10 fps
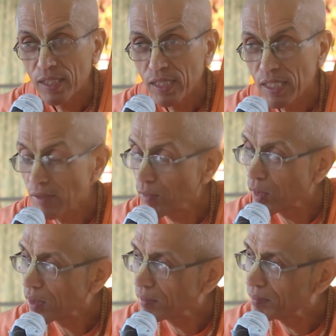He
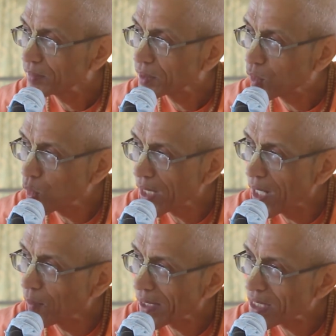would go
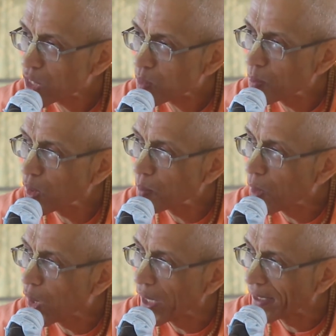around as a small
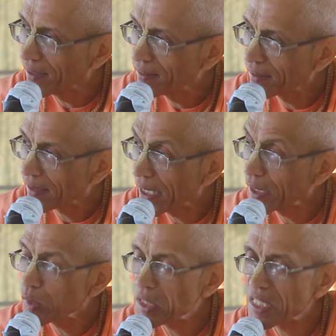boy
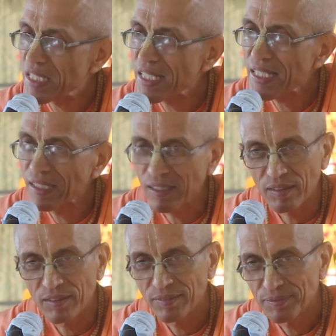trying to steal
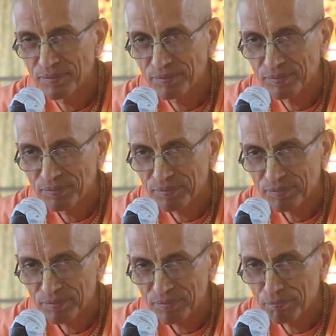
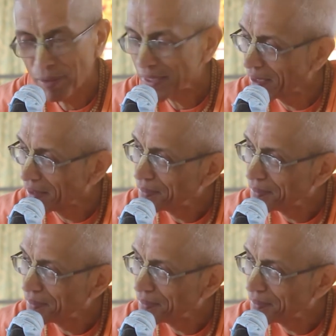butter.